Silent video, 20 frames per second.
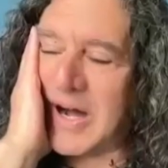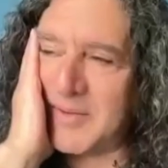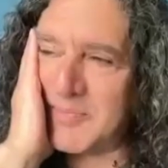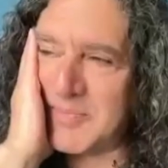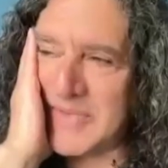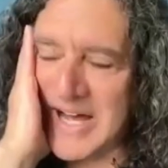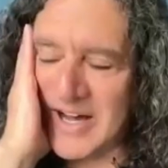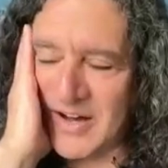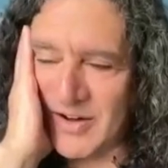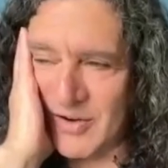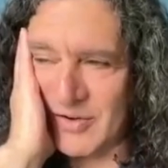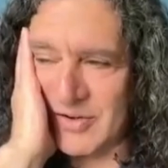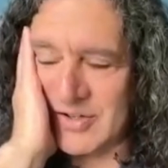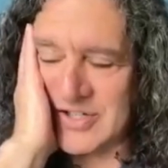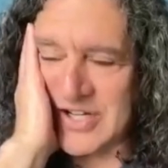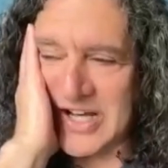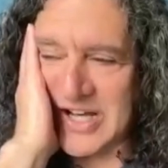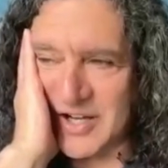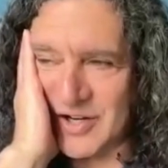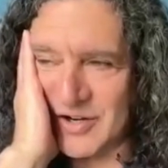i'm now
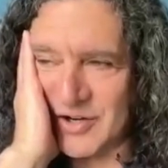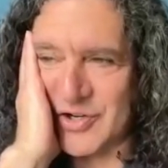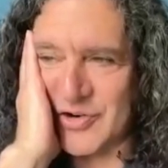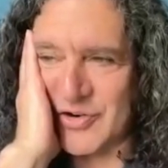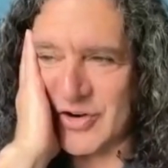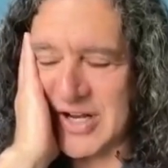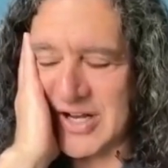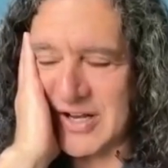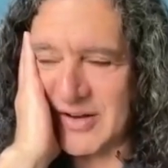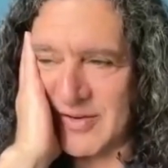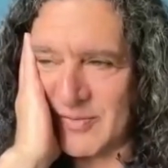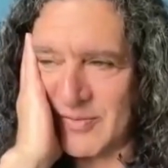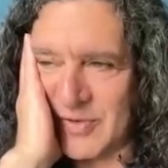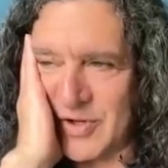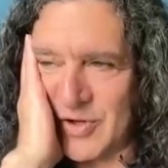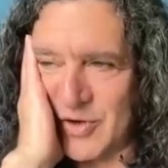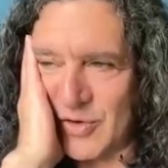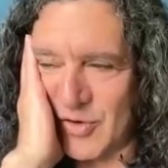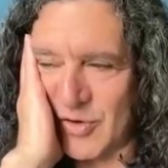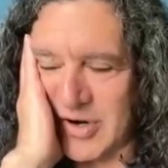taking your tree
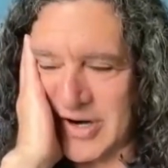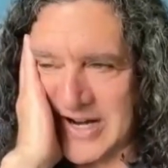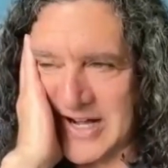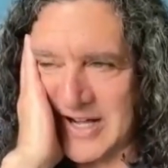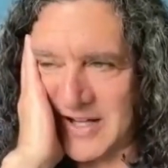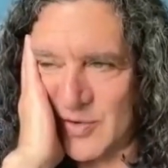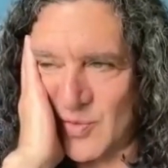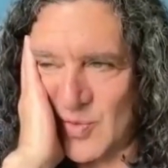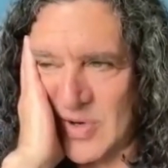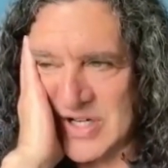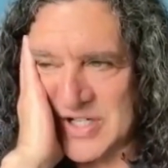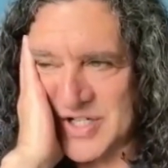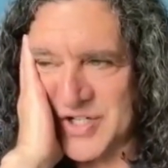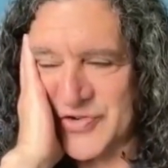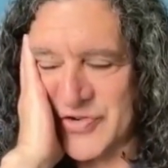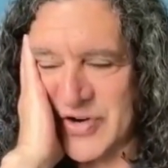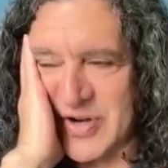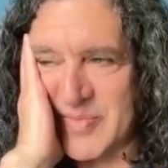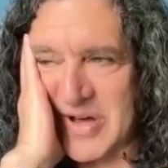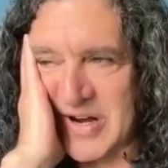your and alan watts's
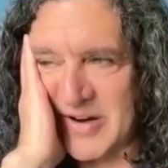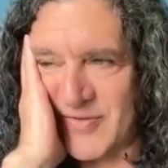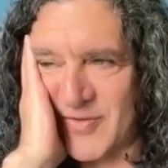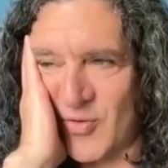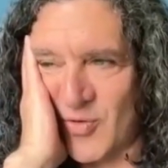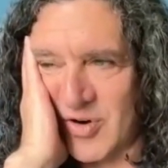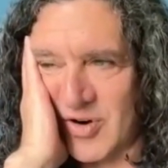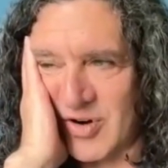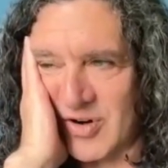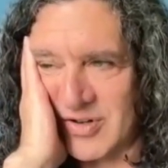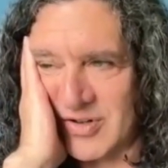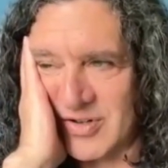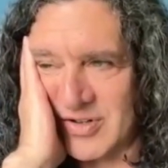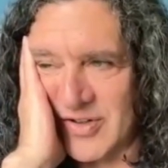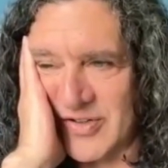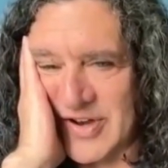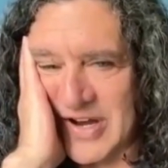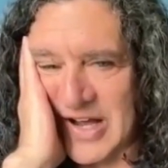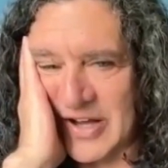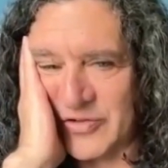tree metaphor to
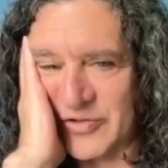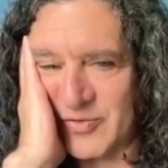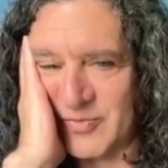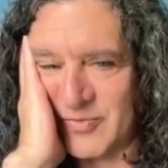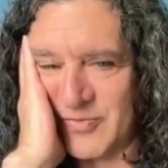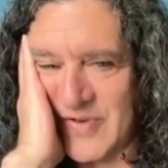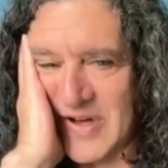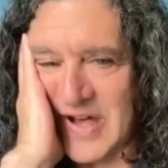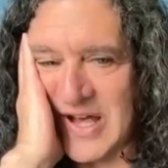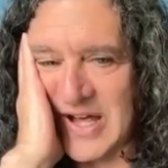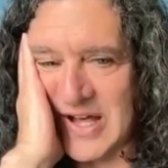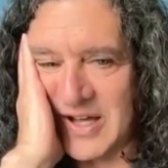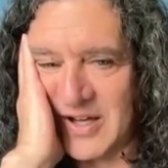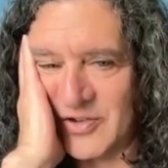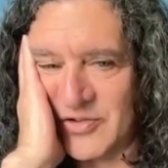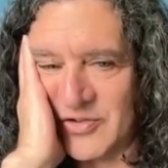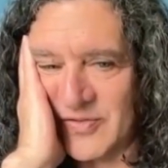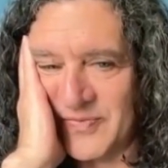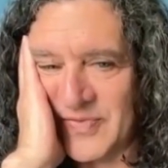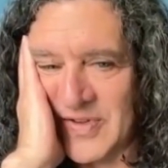the next
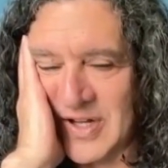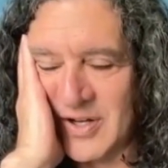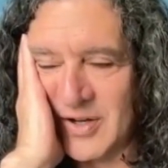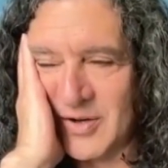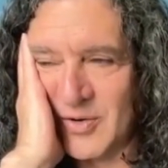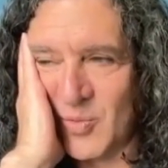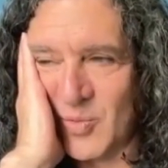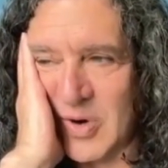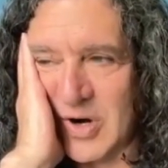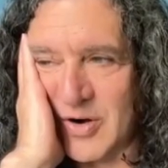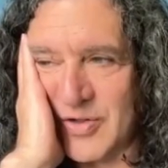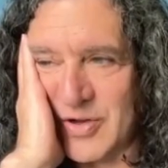phase where